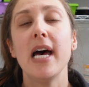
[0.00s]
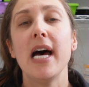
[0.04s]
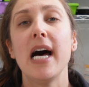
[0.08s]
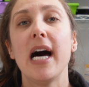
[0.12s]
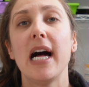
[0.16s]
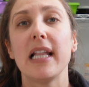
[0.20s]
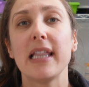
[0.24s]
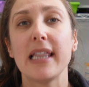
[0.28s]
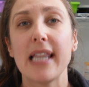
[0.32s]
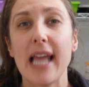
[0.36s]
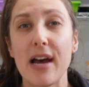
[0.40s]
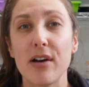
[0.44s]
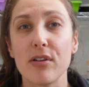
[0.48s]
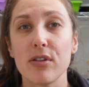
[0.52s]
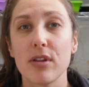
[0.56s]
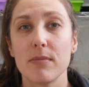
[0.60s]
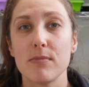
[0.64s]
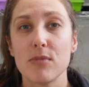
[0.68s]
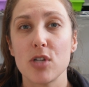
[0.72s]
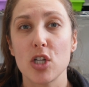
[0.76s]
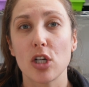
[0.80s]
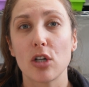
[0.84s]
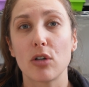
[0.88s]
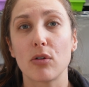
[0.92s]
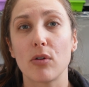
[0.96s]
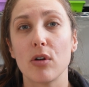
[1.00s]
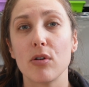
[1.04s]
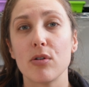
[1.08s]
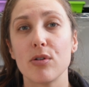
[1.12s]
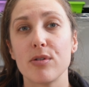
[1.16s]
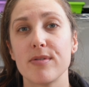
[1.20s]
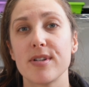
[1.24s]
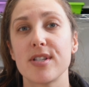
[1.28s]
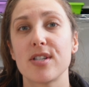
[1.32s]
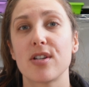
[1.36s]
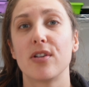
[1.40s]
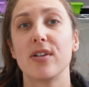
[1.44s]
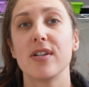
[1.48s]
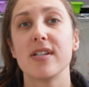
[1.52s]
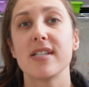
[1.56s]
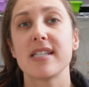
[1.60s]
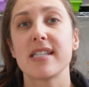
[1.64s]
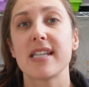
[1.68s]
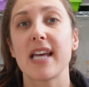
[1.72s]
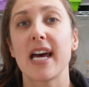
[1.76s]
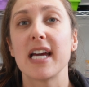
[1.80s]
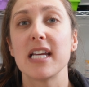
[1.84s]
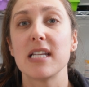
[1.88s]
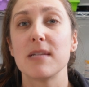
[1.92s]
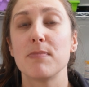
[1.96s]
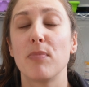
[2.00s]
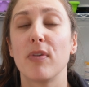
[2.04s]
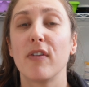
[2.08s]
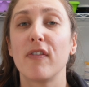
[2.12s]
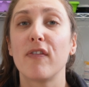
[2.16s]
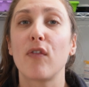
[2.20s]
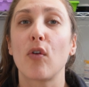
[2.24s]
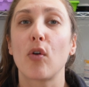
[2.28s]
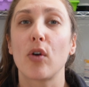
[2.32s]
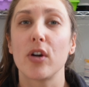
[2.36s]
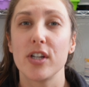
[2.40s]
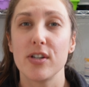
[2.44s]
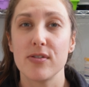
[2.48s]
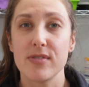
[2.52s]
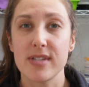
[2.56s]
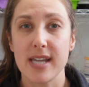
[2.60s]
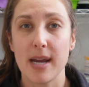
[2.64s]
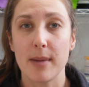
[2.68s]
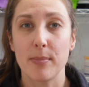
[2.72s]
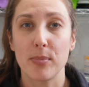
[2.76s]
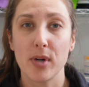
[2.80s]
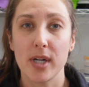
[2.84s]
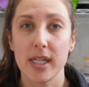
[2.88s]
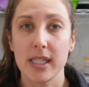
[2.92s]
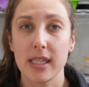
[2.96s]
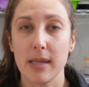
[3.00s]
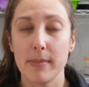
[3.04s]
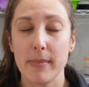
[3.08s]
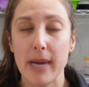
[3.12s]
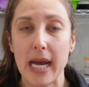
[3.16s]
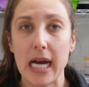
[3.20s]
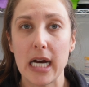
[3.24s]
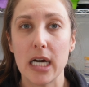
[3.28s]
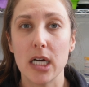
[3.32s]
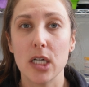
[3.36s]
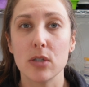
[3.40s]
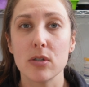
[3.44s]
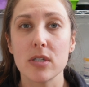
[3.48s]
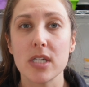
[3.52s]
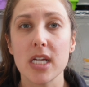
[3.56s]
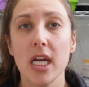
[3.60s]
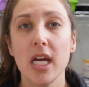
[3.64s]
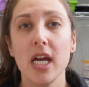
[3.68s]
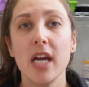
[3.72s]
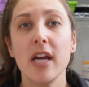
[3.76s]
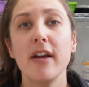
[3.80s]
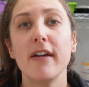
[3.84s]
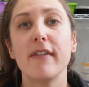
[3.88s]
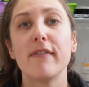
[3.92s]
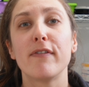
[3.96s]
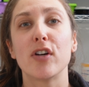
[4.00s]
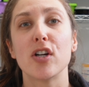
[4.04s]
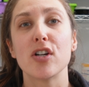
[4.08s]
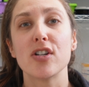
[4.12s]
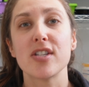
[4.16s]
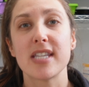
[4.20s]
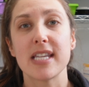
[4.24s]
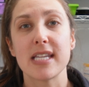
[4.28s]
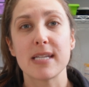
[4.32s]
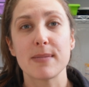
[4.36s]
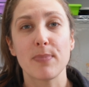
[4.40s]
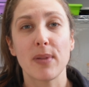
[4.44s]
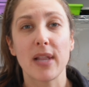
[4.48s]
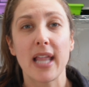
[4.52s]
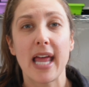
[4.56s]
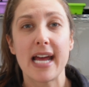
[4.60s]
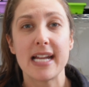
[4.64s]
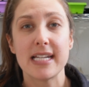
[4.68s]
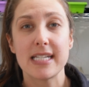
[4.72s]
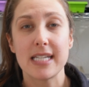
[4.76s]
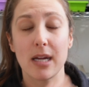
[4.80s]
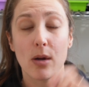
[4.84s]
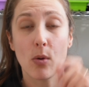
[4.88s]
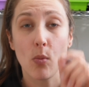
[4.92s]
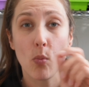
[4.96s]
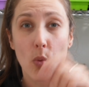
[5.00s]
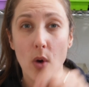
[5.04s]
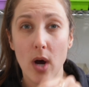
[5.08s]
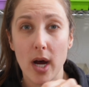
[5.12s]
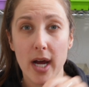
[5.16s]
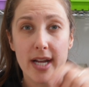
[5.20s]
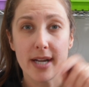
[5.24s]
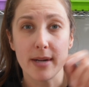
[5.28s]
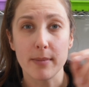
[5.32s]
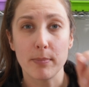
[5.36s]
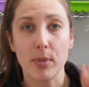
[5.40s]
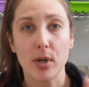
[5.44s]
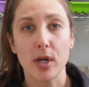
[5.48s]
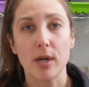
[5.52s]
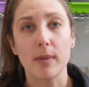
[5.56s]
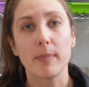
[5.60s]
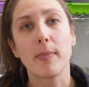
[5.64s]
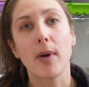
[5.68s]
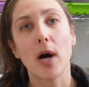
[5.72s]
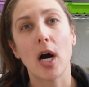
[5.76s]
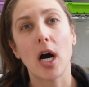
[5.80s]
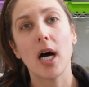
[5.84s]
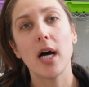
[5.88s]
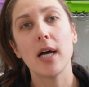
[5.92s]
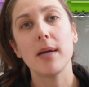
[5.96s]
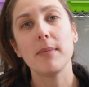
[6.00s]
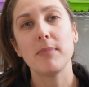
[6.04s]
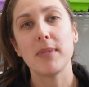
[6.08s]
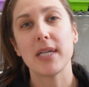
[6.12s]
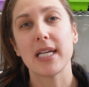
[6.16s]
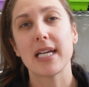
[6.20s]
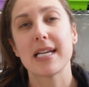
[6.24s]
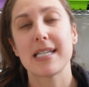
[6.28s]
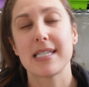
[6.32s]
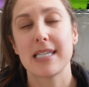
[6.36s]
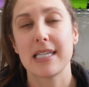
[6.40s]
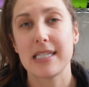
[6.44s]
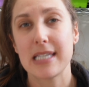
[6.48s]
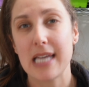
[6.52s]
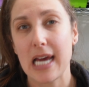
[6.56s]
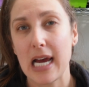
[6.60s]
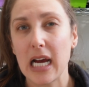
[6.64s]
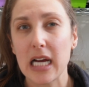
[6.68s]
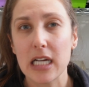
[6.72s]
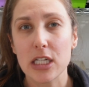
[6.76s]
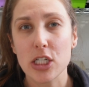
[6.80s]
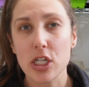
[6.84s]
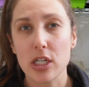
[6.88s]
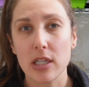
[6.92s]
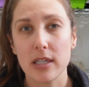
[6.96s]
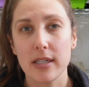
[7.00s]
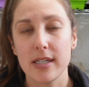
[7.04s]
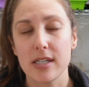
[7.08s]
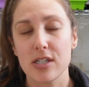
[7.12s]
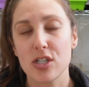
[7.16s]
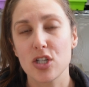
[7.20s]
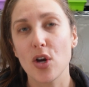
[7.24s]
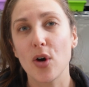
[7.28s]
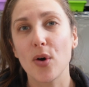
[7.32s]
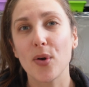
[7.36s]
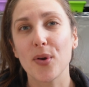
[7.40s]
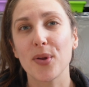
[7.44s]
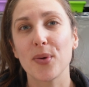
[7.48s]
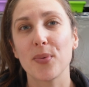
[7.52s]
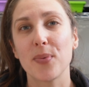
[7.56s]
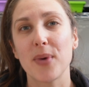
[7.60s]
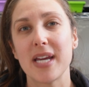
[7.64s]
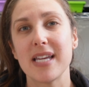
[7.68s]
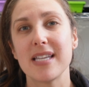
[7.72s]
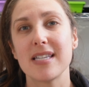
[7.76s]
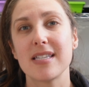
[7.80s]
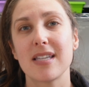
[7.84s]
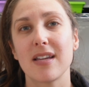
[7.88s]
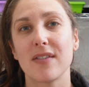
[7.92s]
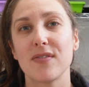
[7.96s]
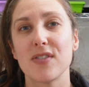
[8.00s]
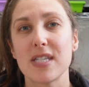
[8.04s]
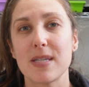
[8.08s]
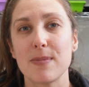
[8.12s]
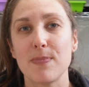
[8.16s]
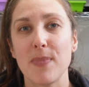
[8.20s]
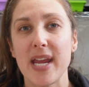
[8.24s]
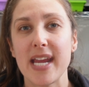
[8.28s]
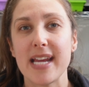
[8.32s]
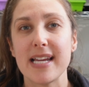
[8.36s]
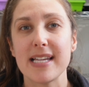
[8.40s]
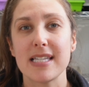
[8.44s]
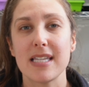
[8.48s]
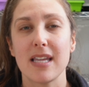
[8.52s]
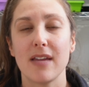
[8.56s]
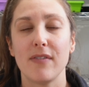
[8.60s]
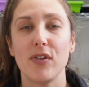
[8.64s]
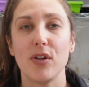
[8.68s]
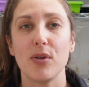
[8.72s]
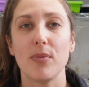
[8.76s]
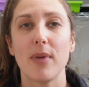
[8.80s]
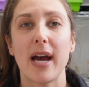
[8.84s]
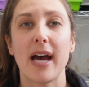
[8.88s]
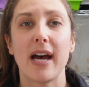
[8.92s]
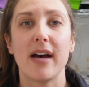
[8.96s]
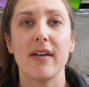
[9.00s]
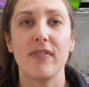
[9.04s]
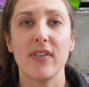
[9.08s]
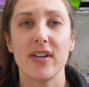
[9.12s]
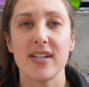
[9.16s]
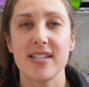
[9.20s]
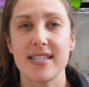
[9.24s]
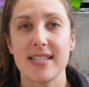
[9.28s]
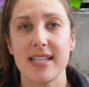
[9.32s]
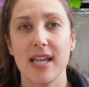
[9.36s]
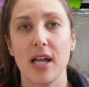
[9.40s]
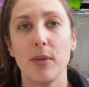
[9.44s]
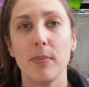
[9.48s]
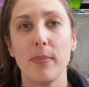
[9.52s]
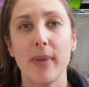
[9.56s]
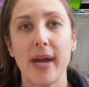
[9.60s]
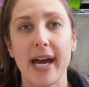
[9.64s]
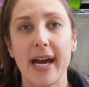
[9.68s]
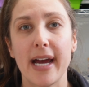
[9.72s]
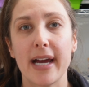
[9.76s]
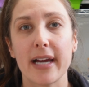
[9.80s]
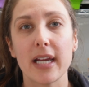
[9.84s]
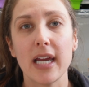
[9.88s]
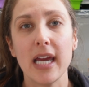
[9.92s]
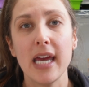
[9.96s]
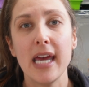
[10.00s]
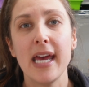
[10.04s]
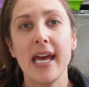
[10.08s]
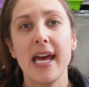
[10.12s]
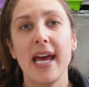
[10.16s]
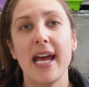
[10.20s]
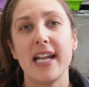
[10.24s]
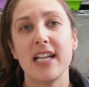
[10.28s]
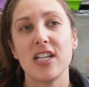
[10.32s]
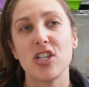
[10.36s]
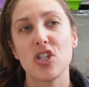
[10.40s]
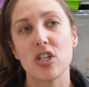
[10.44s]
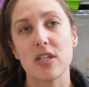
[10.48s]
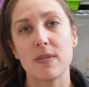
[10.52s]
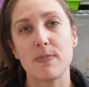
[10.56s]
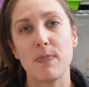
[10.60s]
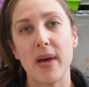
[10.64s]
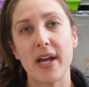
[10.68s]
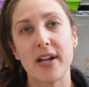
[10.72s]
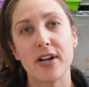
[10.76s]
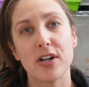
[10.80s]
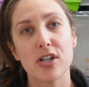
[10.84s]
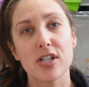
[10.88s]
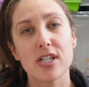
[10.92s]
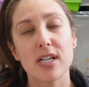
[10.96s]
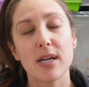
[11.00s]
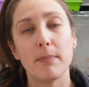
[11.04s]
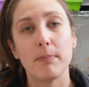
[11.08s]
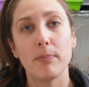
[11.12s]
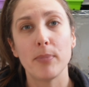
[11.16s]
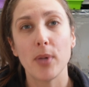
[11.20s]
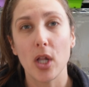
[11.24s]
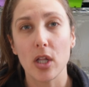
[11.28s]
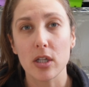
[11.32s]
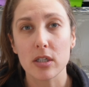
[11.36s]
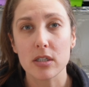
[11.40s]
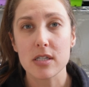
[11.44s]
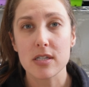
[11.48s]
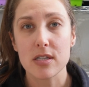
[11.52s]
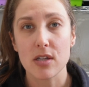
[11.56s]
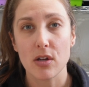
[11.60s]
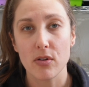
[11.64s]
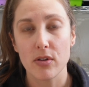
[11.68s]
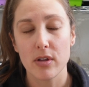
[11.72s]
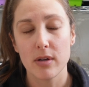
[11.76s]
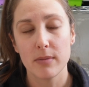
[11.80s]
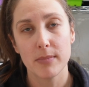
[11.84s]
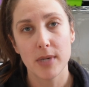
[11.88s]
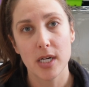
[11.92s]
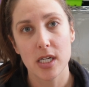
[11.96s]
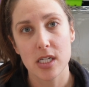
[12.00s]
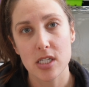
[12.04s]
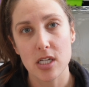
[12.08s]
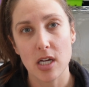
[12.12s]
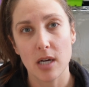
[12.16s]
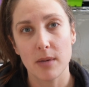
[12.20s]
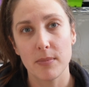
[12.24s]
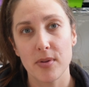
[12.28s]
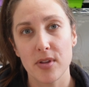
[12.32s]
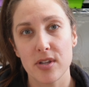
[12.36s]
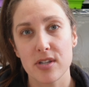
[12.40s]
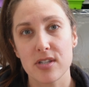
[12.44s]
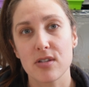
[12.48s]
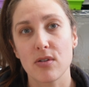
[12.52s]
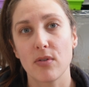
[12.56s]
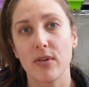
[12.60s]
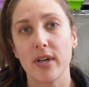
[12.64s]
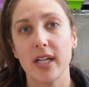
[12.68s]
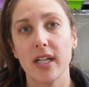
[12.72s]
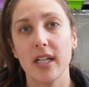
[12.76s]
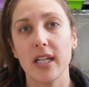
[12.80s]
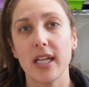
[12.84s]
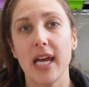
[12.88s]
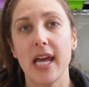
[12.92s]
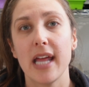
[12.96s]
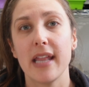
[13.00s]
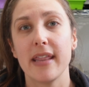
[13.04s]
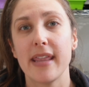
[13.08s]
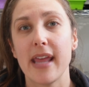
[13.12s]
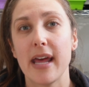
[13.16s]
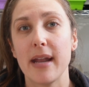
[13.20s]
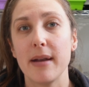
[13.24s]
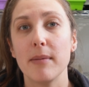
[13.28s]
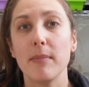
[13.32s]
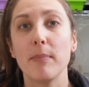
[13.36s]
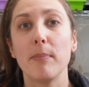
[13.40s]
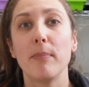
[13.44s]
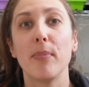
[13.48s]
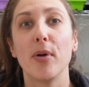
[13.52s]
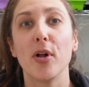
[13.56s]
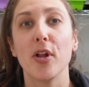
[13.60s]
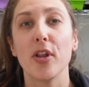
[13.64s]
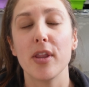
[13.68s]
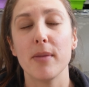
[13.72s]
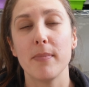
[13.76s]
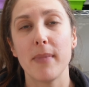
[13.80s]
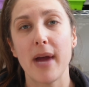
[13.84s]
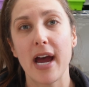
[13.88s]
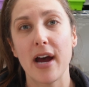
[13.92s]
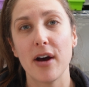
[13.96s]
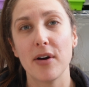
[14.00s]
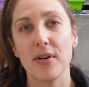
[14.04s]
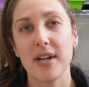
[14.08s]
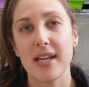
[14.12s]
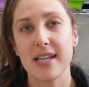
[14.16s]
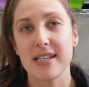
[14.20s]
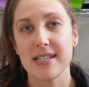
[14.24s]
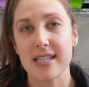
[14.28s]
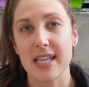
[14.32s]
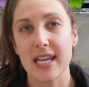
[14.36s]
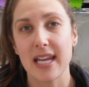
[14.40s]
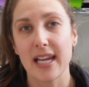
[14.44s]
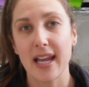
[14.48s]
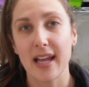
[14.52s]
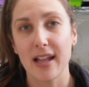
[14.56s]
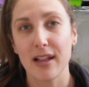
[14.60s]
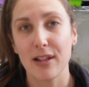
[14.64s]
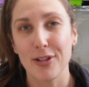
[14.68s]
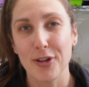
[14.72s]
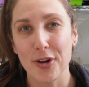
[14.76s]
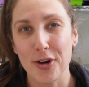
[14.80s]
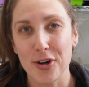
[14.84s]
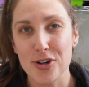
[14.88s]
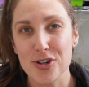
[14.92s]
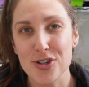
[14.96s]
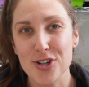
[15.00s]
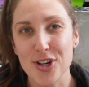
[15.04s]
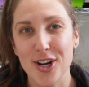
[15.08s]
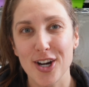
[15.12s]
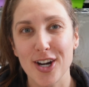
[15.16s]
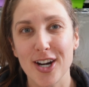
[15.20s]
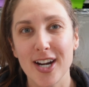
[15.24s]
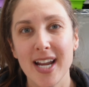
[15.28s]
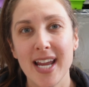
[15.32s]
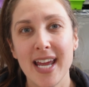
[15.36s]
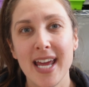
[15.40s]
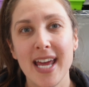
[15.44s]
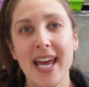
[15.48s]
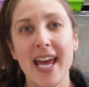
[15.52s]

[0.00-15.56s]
allow them to grow to a certain size before you separate them out, versus planting one per pot, because it's actually a total waste of space if you have a cell pack, and it's just better to bulk sow them on top of the soil and then pull them out as they get larger.